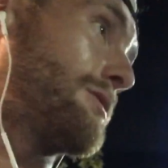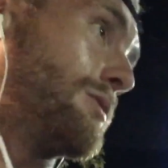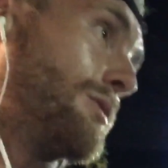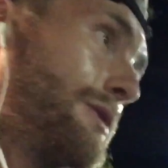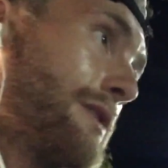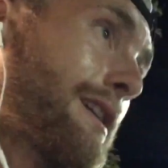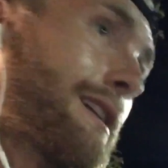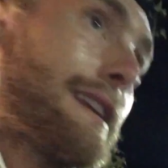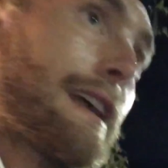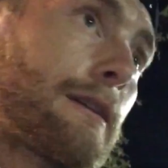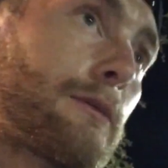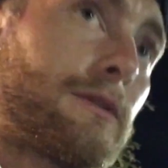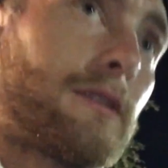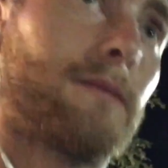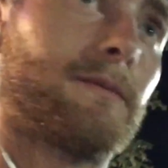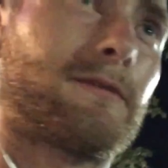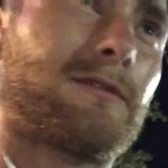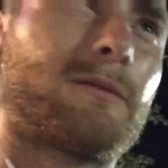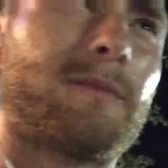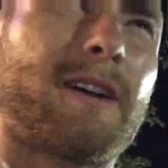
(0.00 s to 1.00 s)
cool to connect with
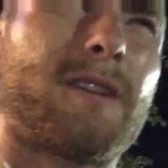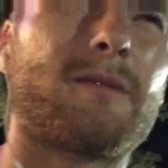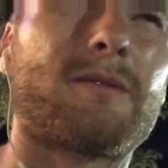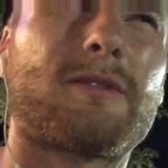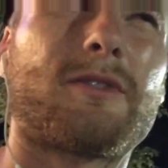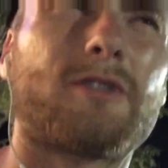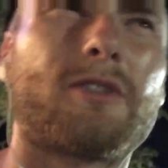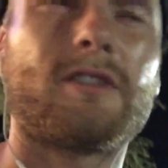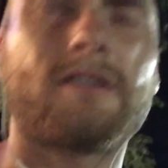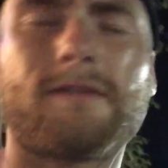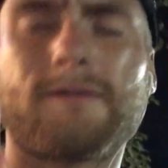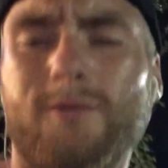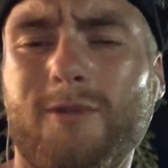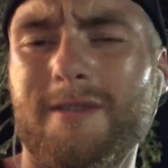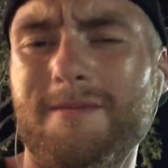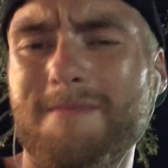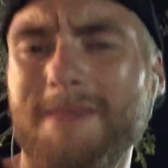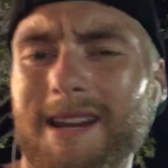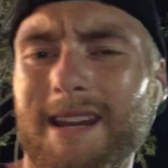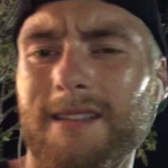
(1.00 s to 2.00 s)
him for about 30,
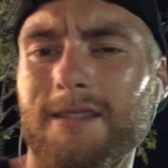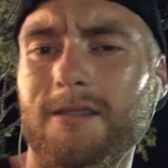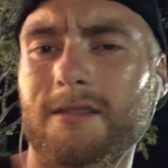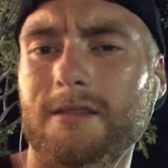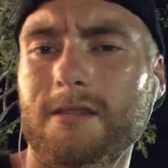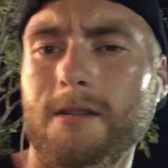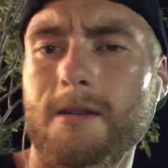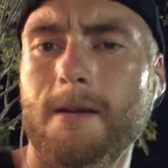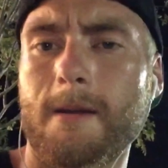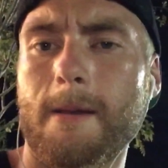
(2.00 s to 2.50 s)
40 minutes.